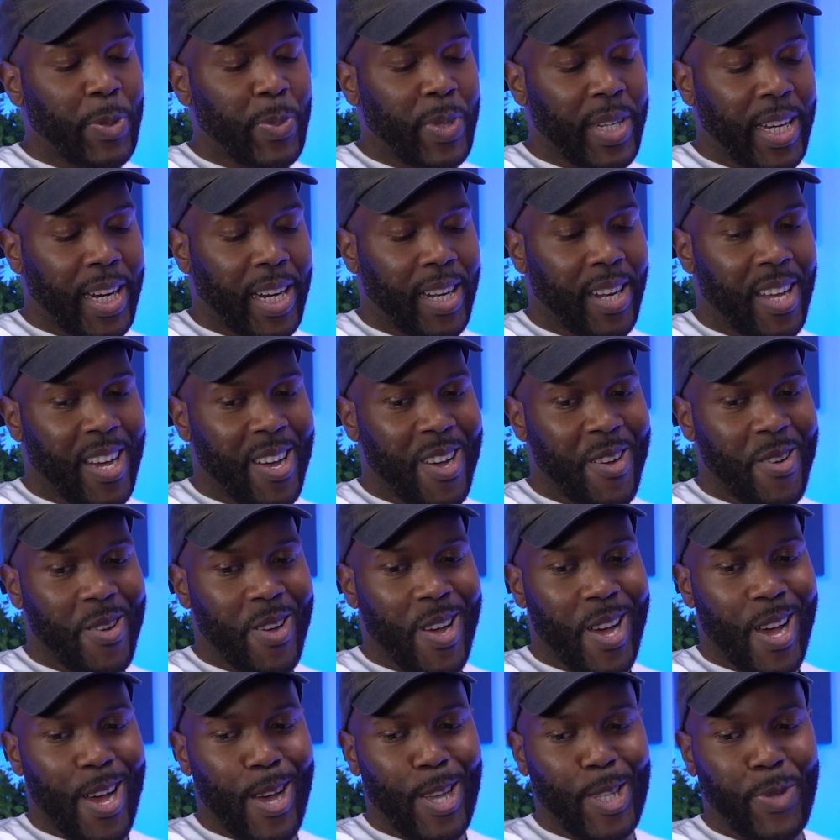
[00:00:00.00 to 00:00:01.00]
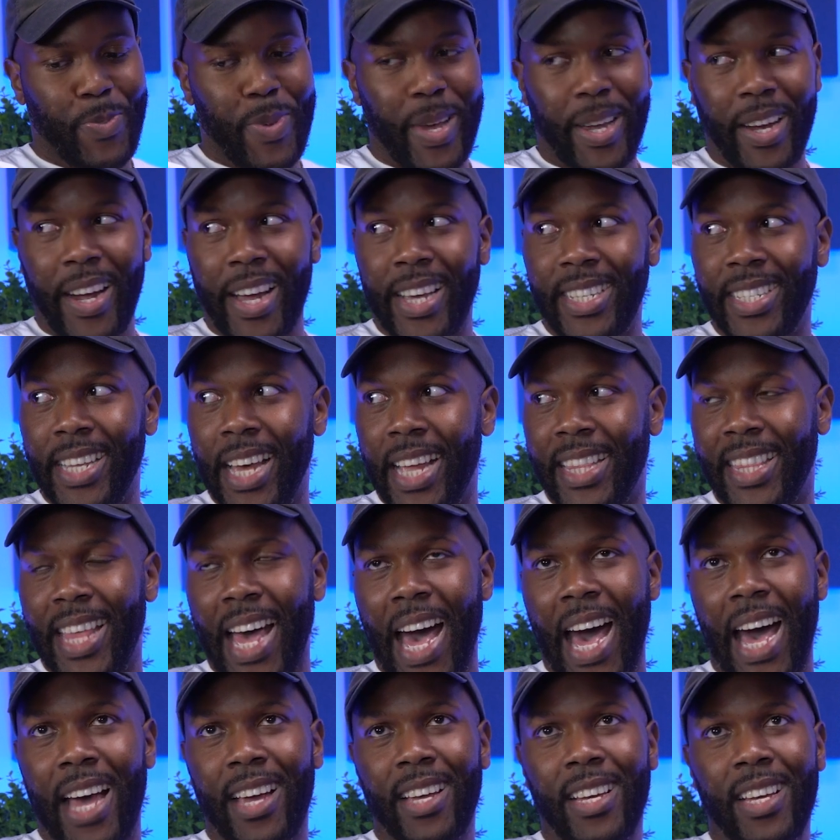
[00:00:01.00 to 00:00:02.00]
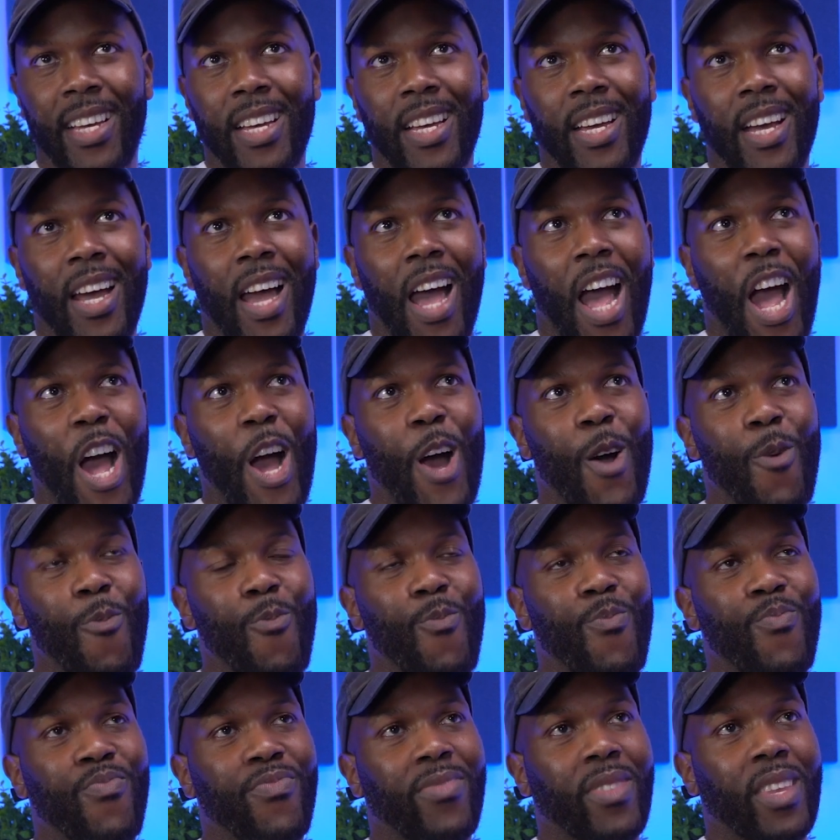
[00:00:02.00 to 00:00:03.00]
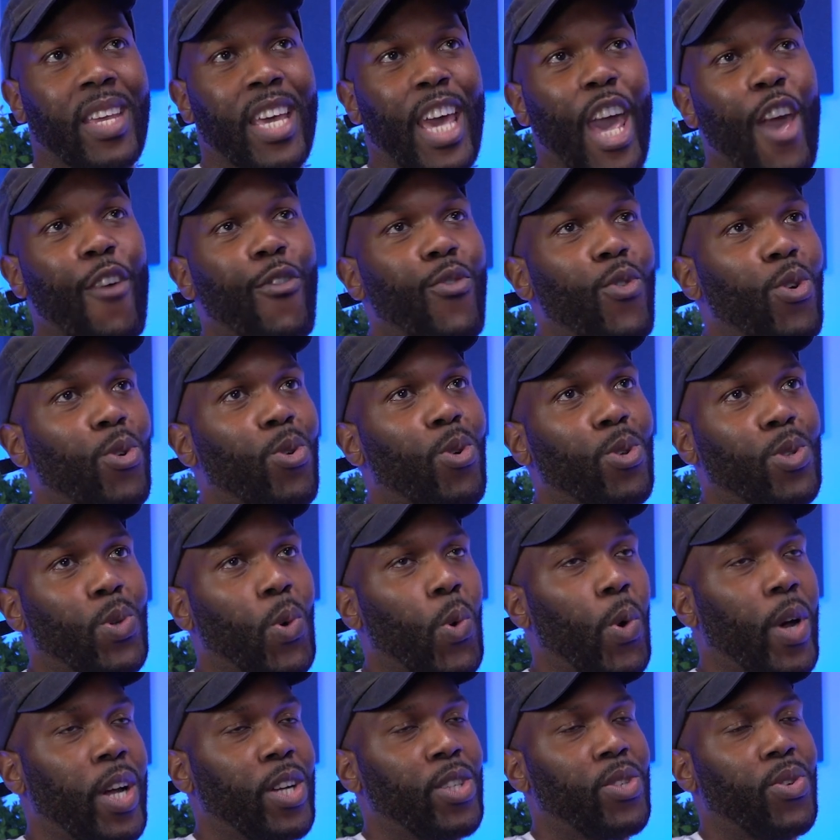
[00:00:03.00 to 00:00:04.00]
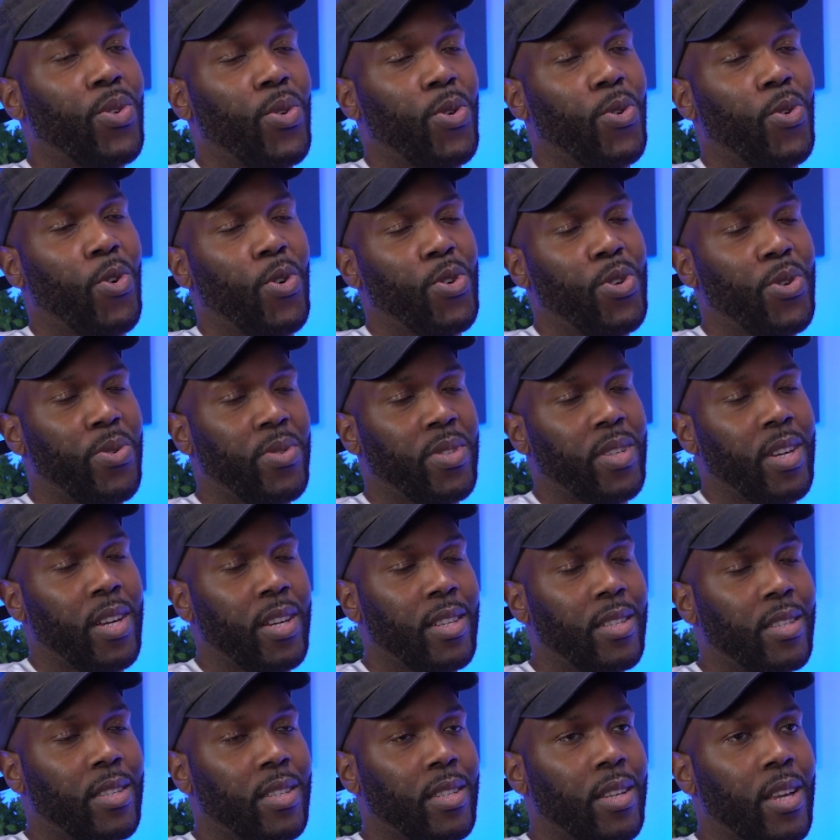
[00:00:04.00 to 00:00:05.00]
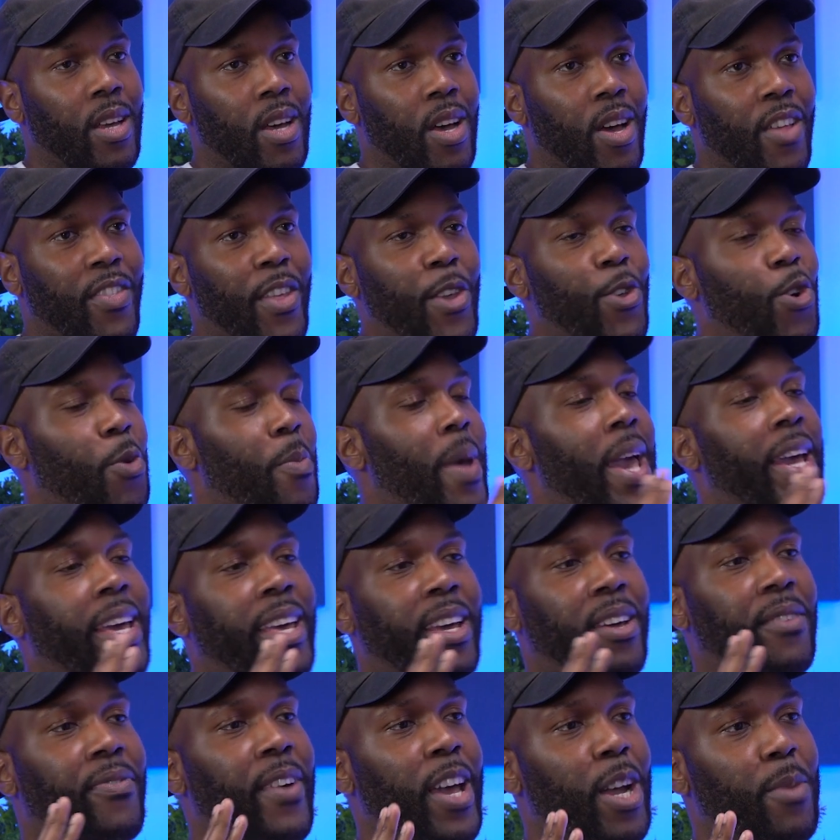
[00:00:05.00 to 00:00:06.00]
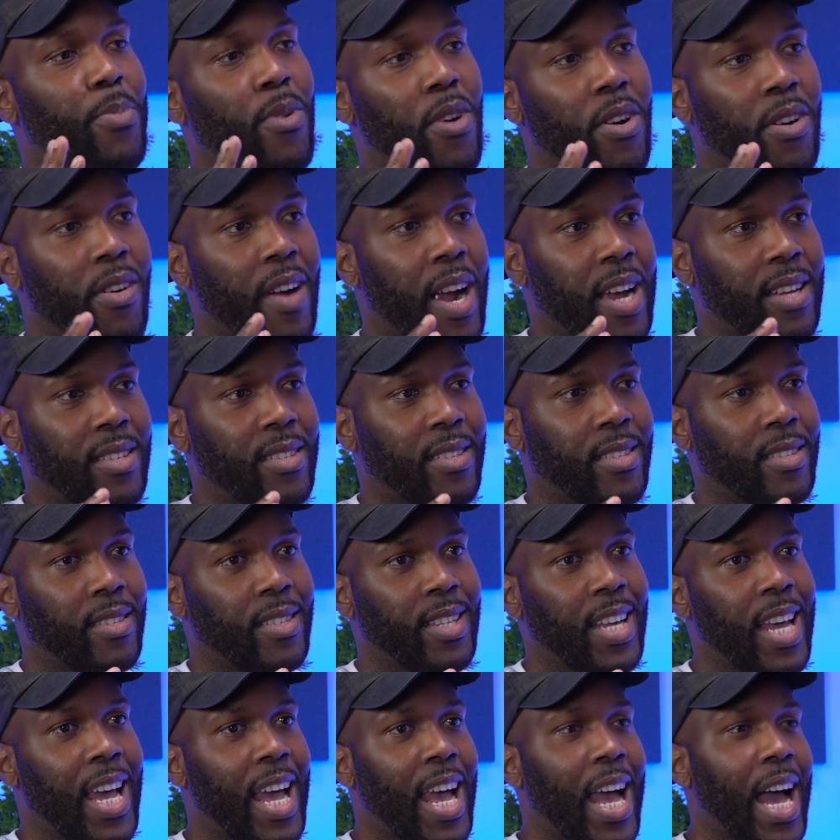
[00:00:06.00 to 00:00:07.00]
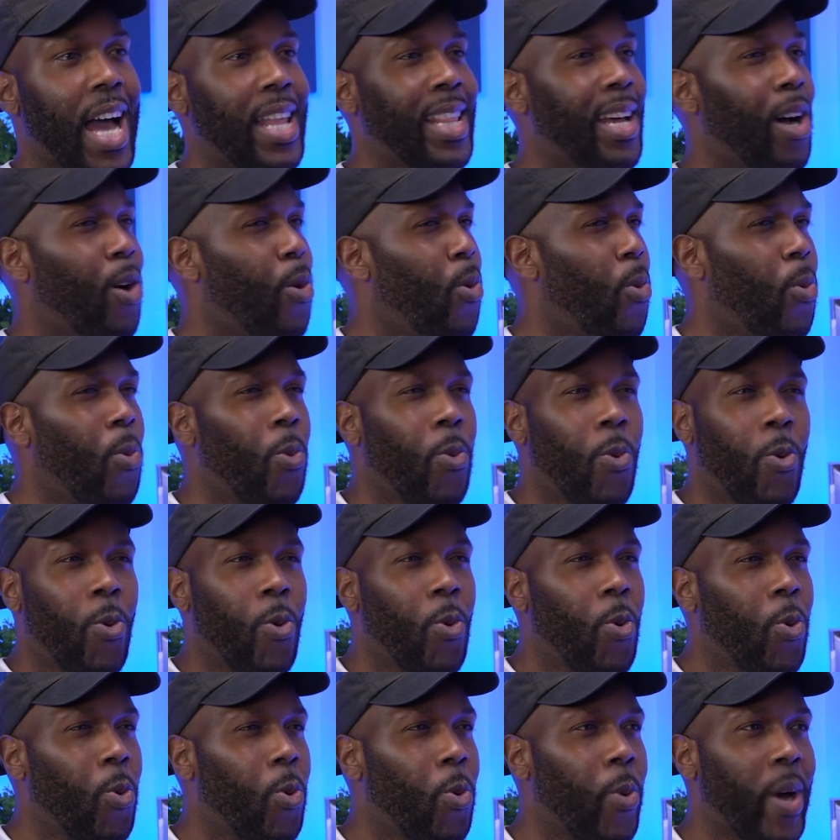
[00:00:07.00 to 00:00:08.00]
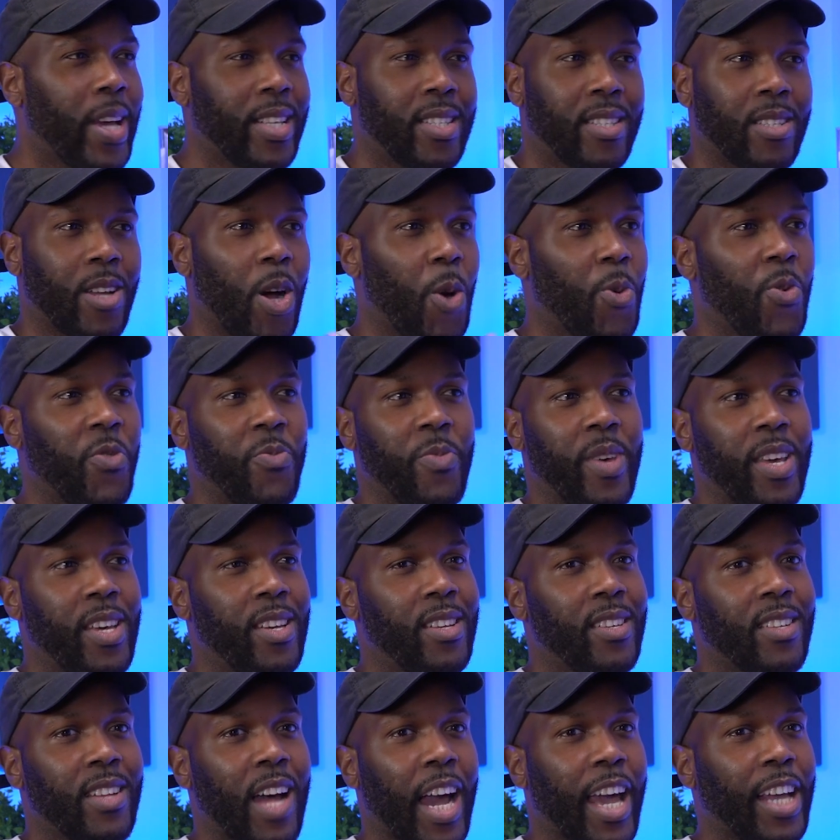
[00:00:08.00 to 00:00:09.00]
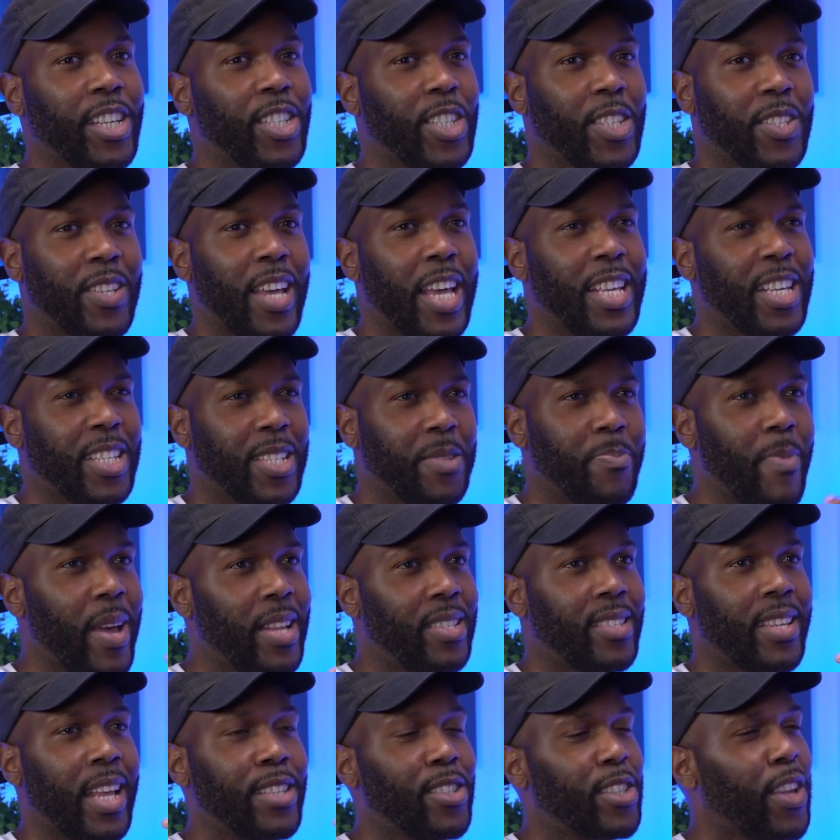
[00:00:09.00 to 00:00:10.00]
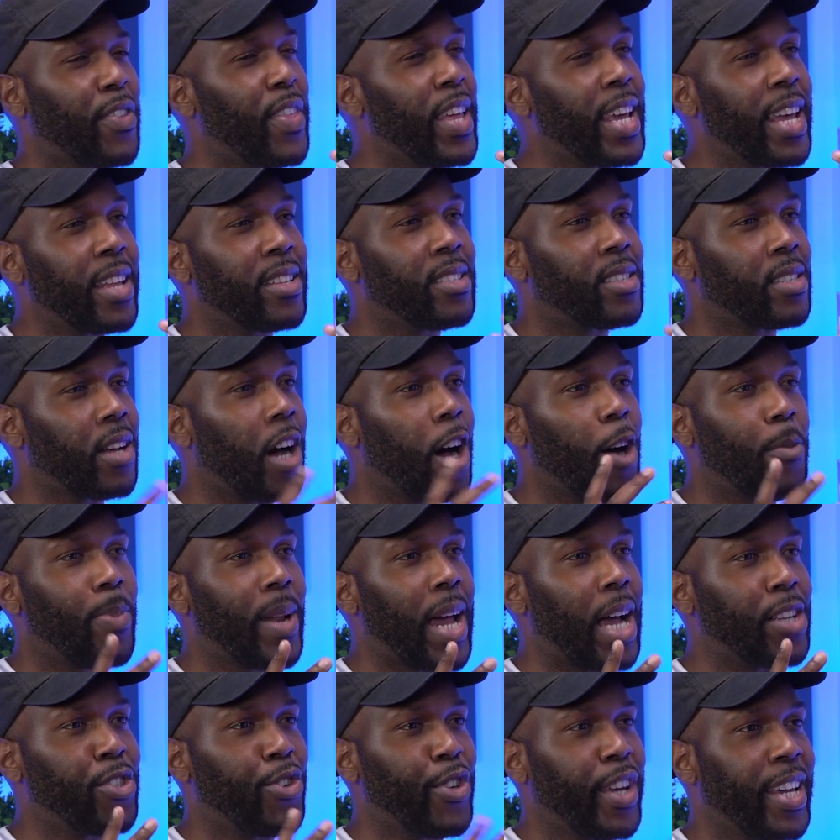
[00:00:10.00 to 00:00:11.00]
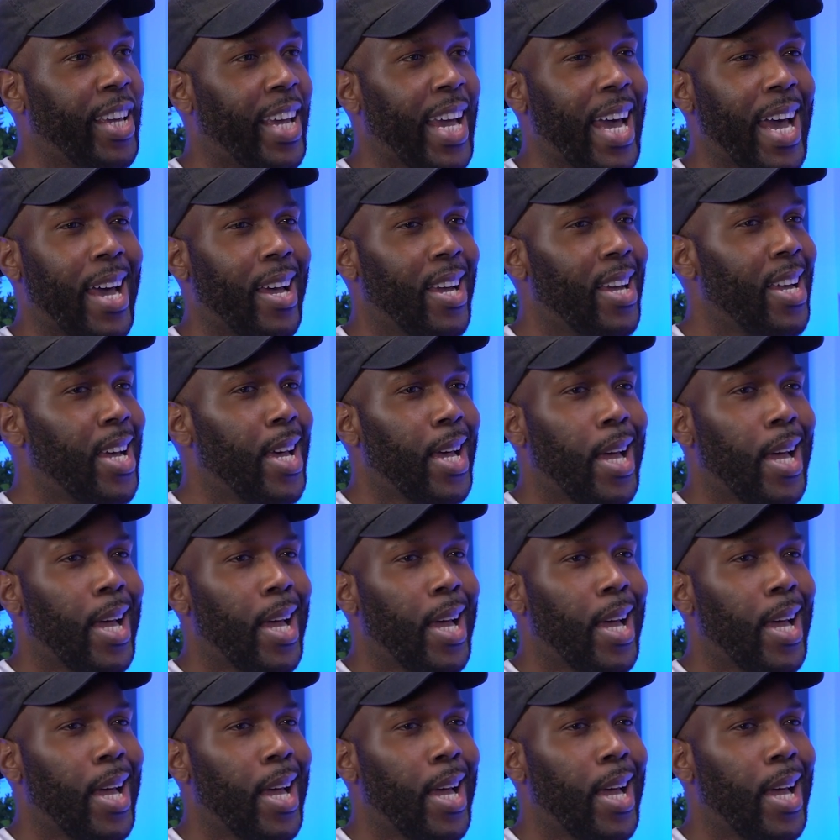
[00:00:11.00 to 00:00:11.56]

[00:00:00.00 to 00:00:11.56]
particular speaker, he said that if you're not talking to your users, then you're making fake progress. And that always stuck with me. Like it just made sense. I think in startup land, you can get